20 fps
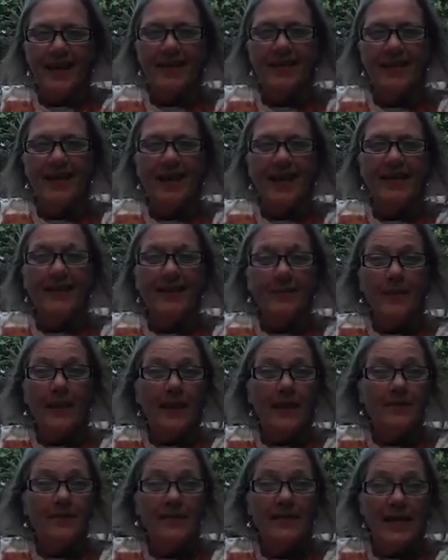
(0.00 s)
and I am
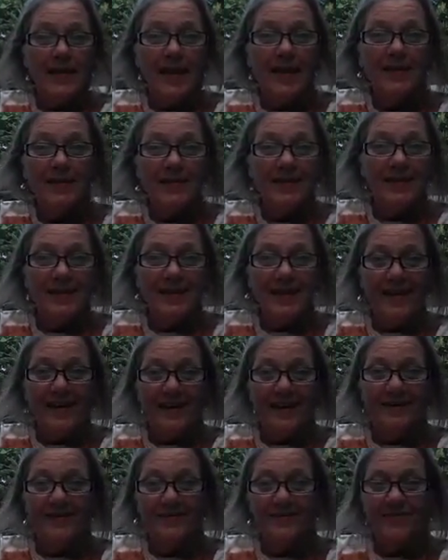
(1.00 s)
outside
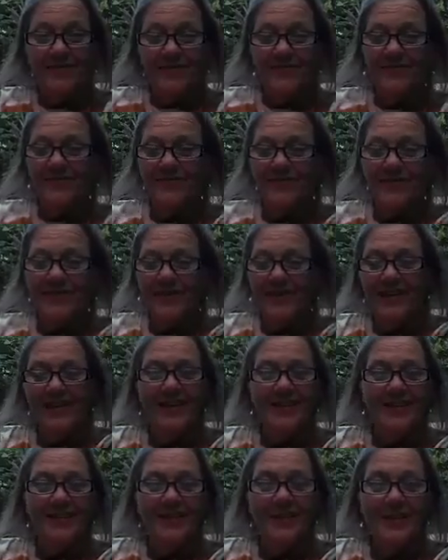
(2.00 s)
today
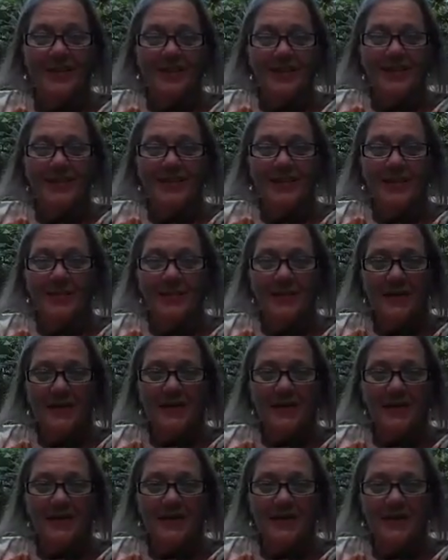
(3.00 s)
so this is going to be
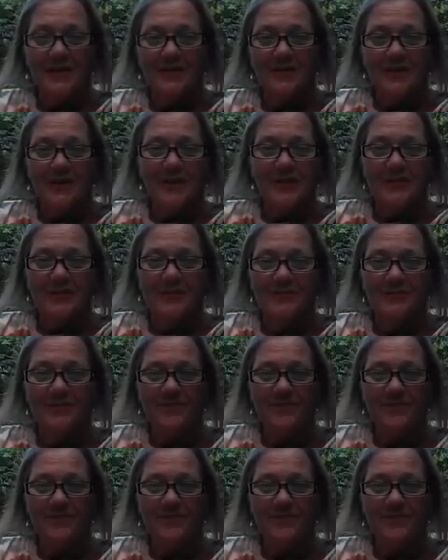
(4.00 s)
a little different